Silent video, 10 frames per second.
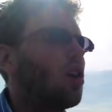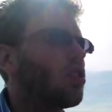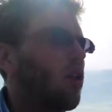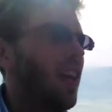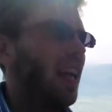
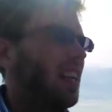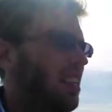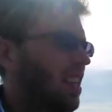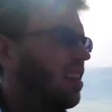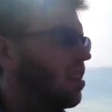So that is
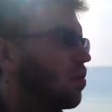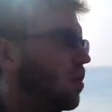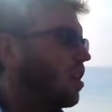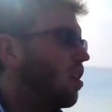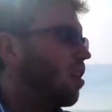it.
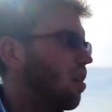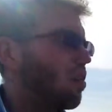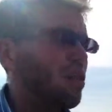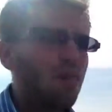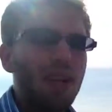We are
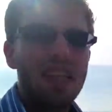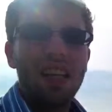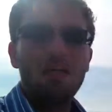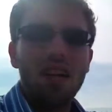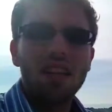just about to
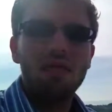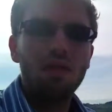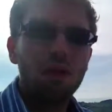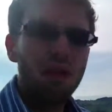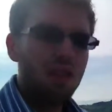head back to
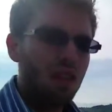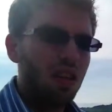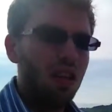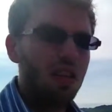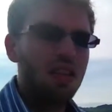Florence.
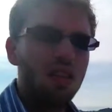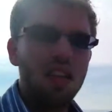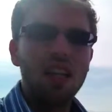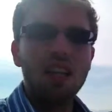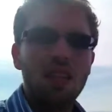Until
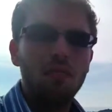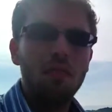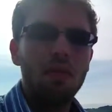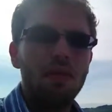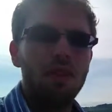next
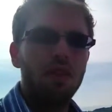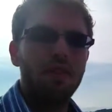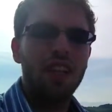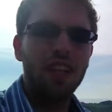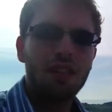time,
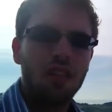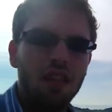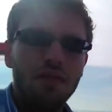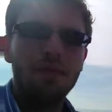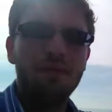arrivederci.